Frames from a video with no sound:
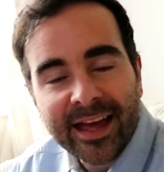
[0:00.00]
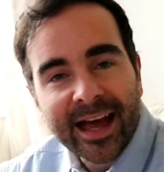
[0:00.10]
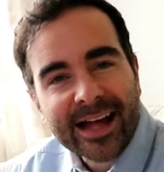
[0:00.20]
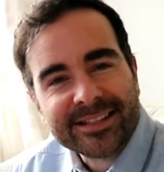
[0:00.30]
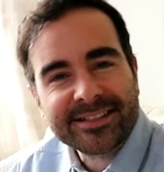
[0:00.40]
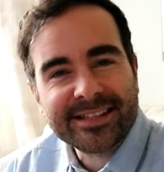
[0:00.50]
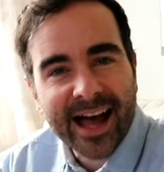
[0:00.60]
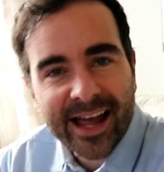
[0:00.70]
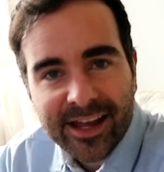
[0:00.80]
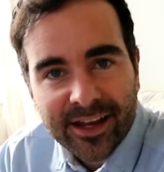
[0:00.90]
and
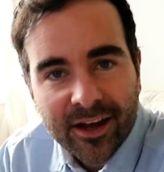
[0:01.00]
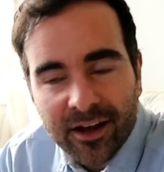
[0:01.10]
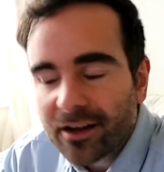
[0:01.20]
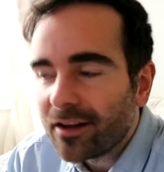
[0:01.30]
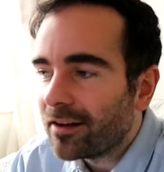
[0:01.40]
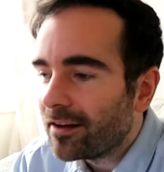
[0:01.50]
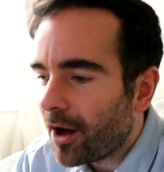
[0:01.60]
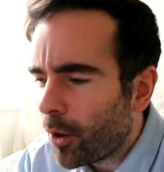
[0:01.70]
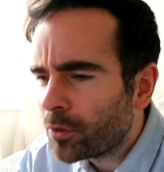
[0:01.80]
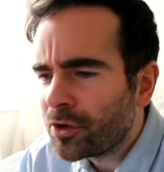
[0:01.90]
today I
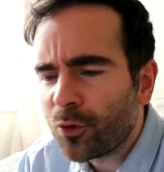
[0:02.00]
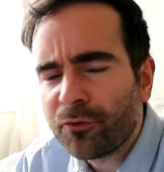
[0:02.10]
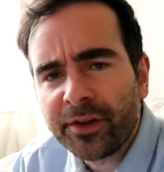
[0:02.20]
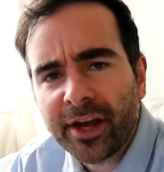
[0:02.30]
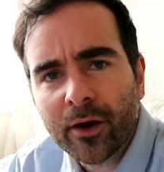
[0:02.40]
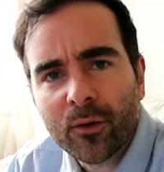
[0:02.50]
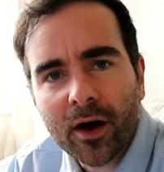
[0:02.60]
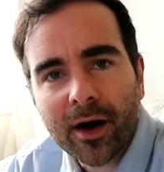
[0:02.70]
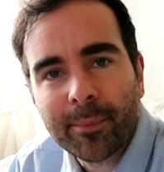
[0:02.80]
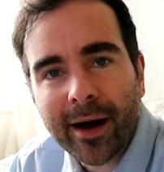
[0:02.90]
want to do a video
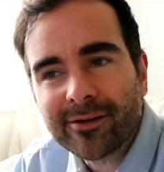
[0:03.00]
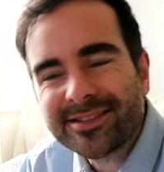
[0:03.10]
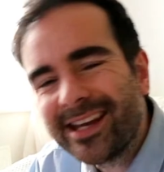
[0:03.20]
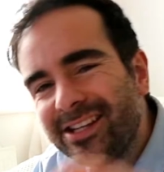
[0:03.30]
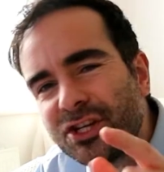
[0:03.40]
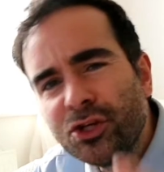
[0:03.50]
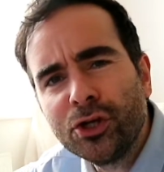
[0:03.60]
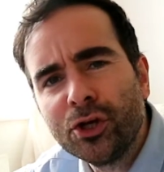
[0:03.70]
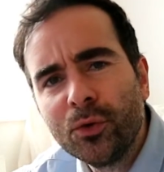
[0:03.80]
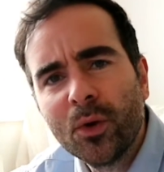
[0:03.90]
about teaching
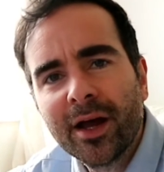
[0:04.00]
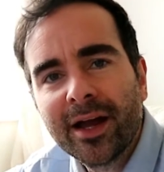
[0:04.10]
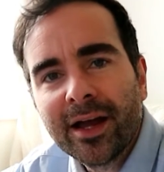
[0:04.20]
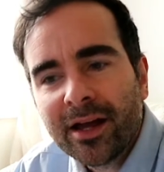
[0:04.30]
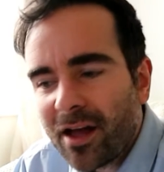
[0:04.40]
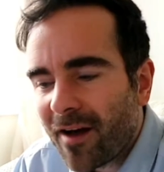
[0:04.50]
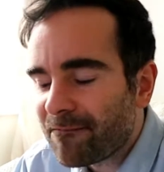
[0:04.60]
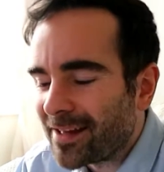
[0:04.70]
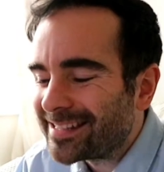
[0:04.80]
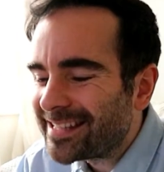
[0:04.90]
you a
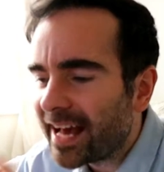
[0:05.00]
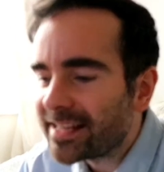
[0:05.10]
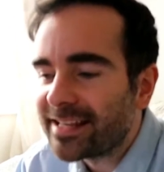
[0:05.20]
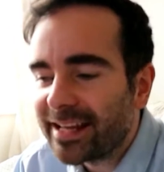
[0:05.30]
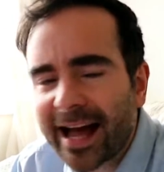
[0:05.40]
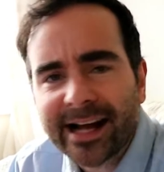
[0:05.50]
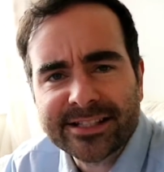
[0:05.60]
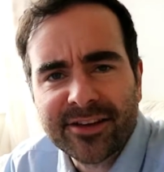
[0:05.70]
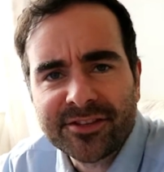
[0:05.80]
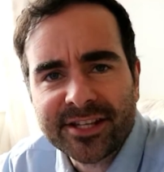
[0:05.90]
fantastic
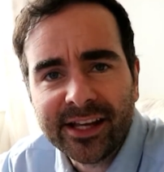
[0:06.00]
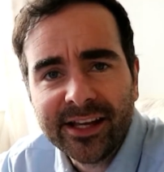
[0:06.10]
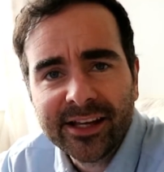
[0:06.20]
activity,